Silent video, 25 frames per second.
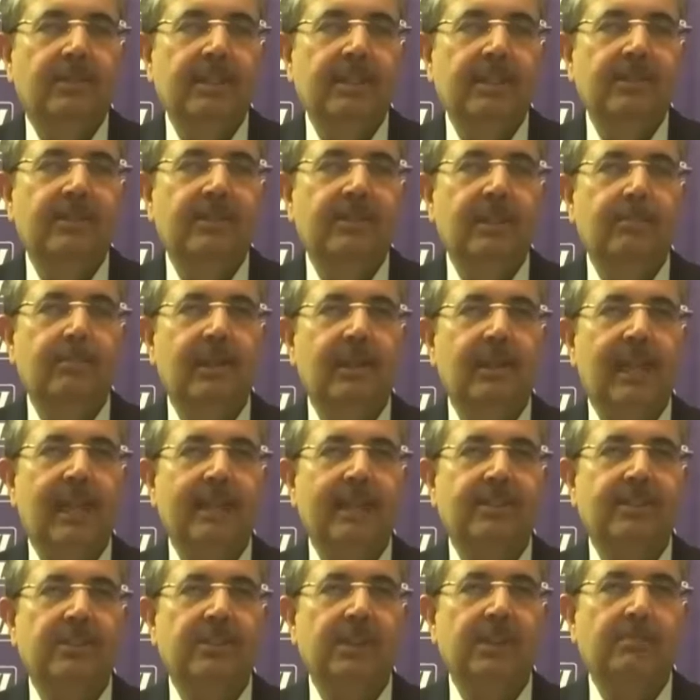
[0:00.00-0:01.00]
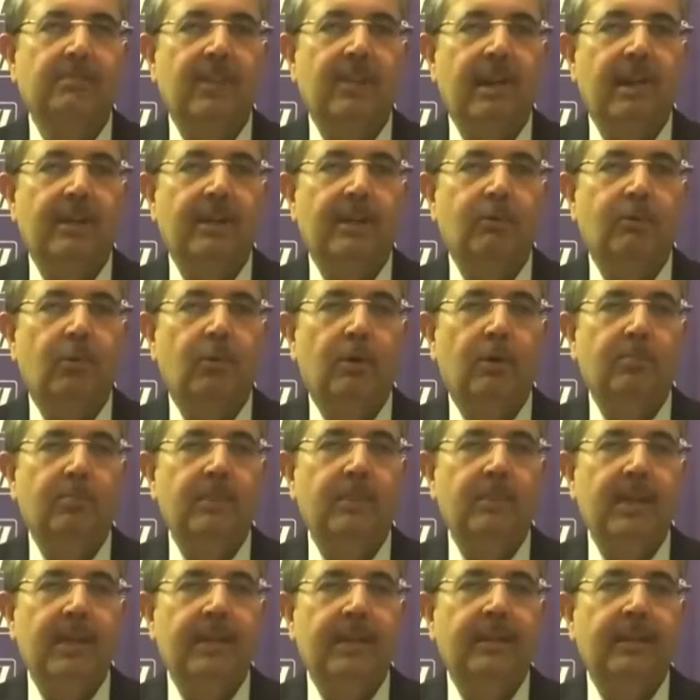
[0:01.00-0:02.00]
my reasonable estimate would
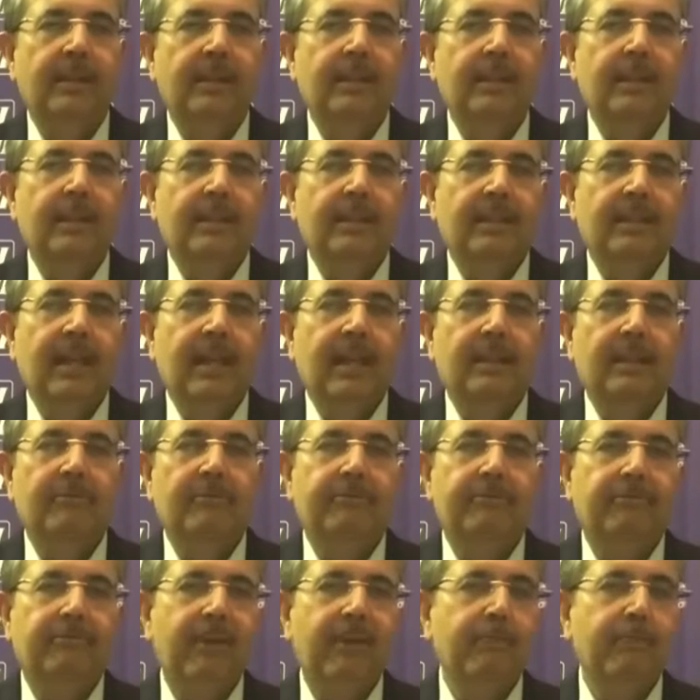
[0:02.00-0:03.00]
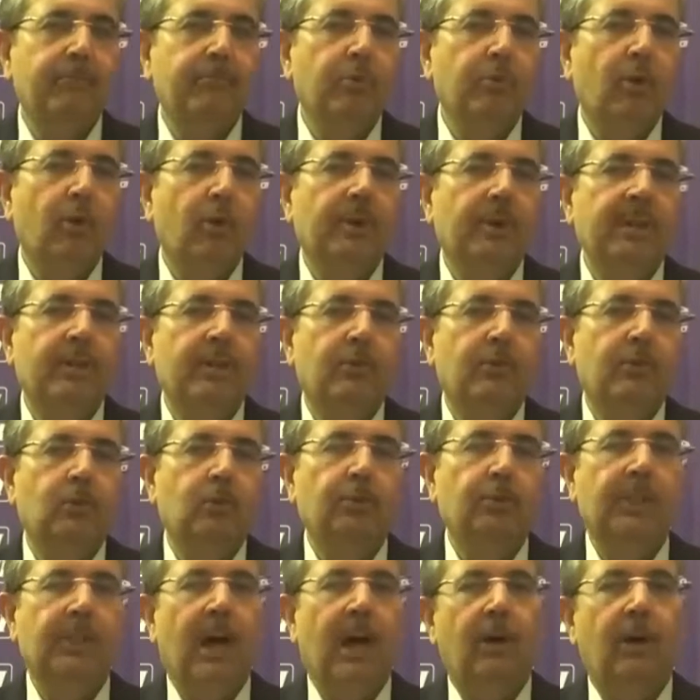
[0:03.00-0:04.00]
be that if February
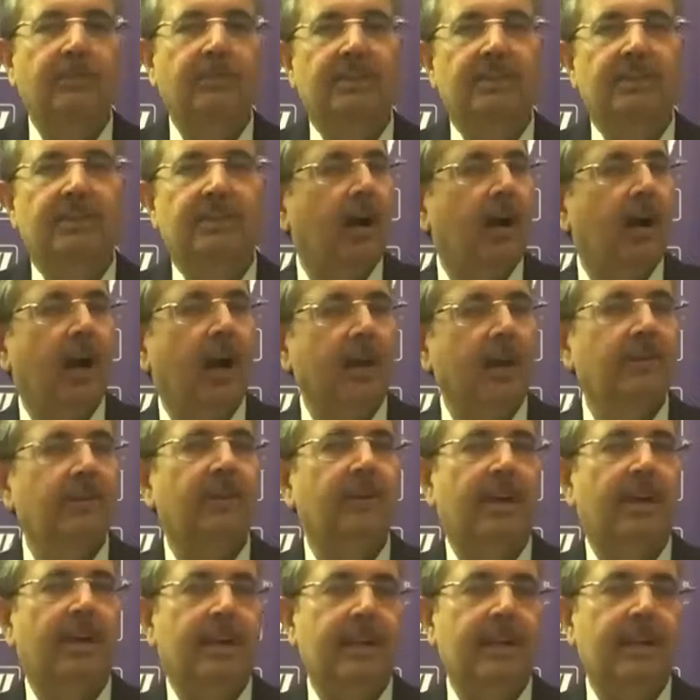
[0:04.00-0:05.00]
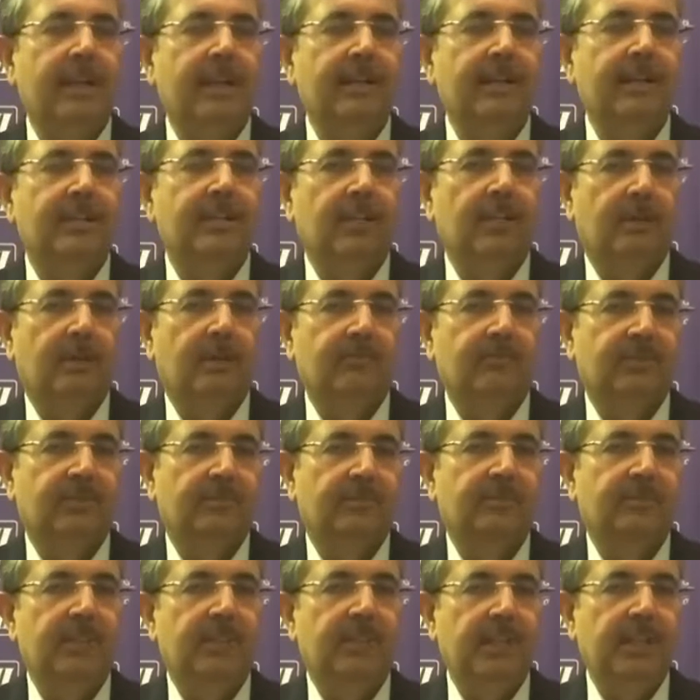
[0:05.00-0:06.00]
2020 was around 100
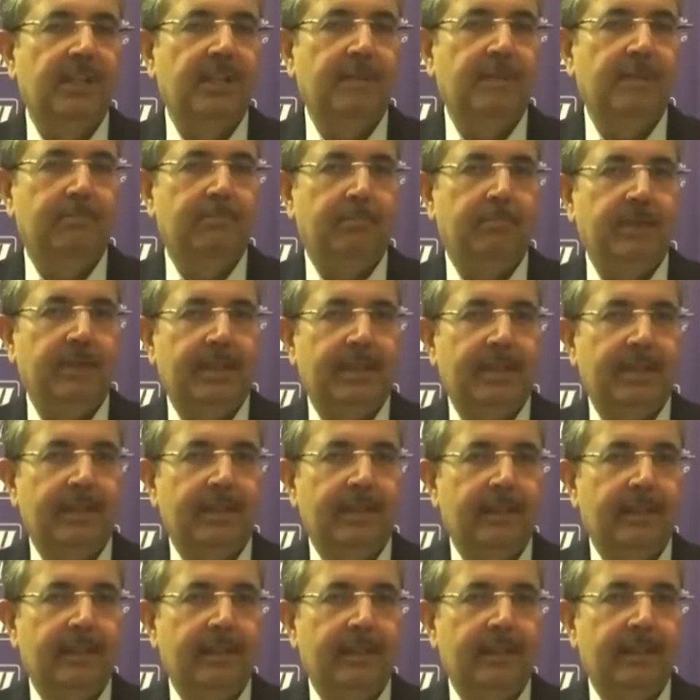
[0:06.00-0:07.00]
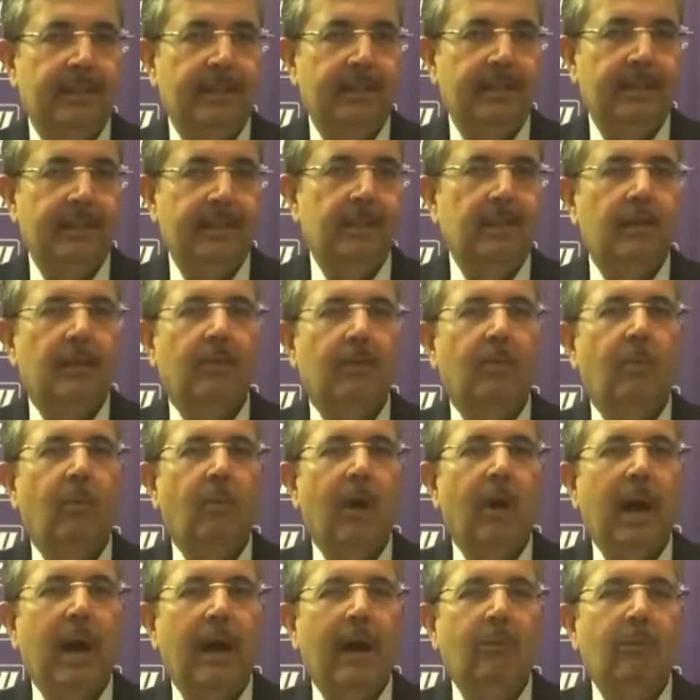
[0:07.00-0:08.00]
in terms of GDP,
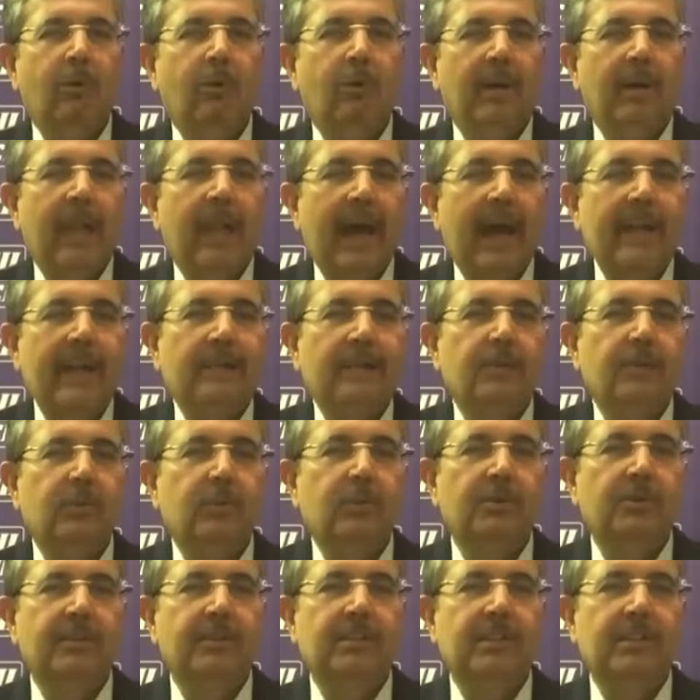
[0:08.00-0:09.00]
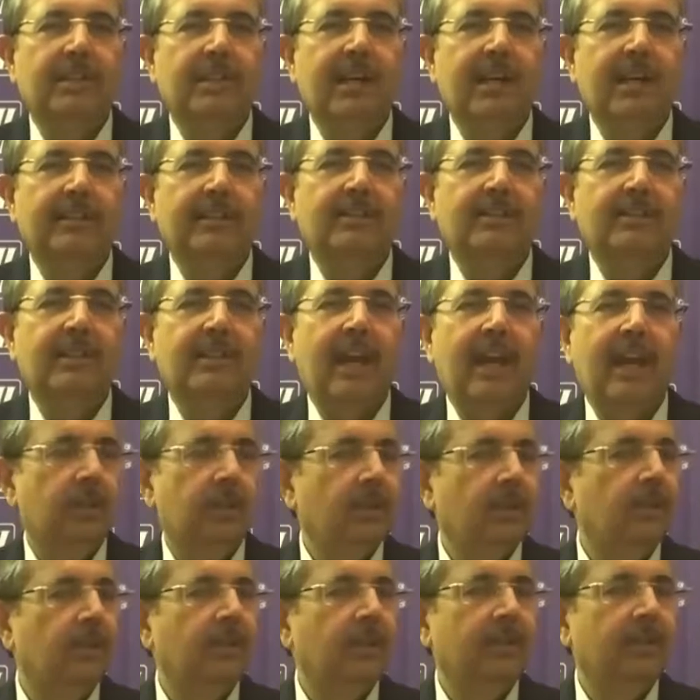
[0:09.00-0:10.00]
I would like to see us getting
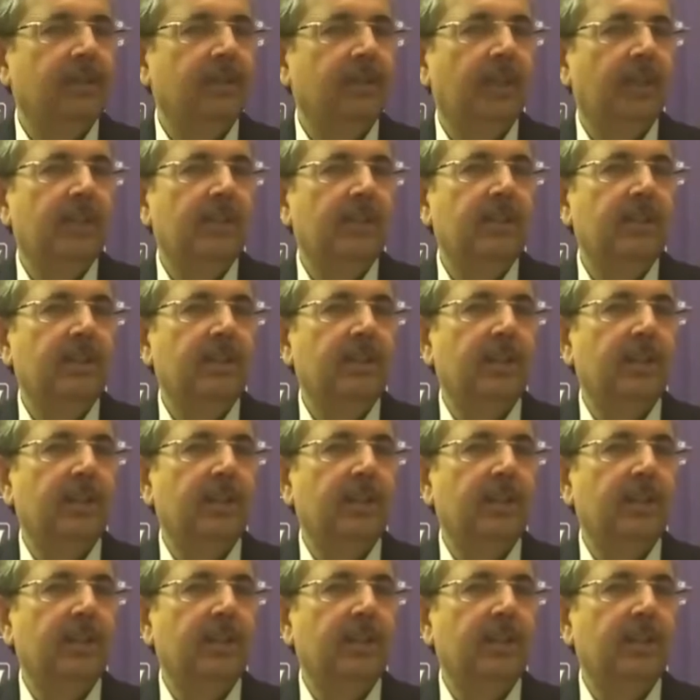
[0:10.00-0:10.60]
close to